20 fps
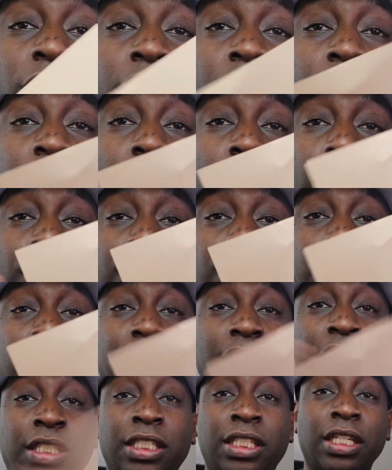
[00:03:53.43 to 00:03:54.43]
and your
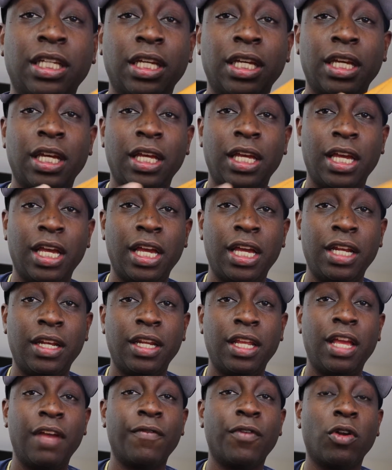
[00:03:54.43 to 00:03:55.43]
receipts
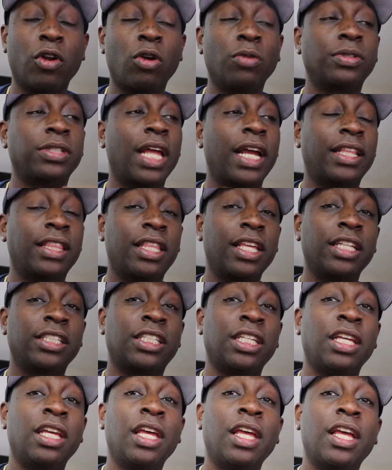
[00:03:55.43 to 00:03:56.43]
and envelopes like
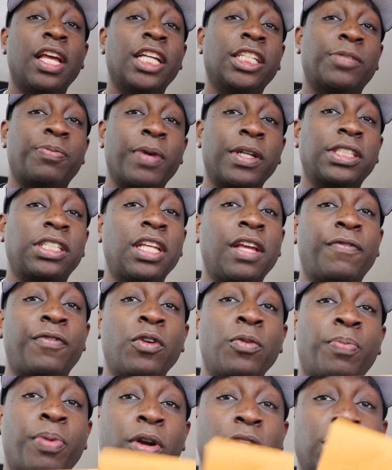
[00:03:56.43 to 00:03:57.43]
this, especially if
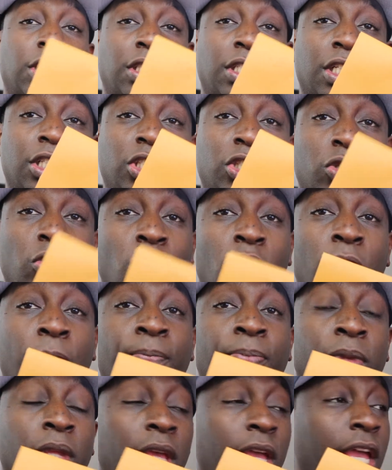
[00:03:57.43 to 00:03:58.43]
you purchase in
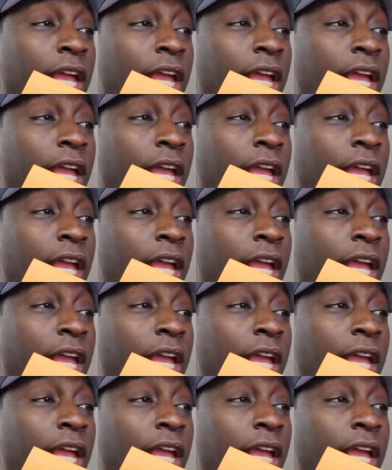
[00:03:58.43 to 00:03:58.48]
store.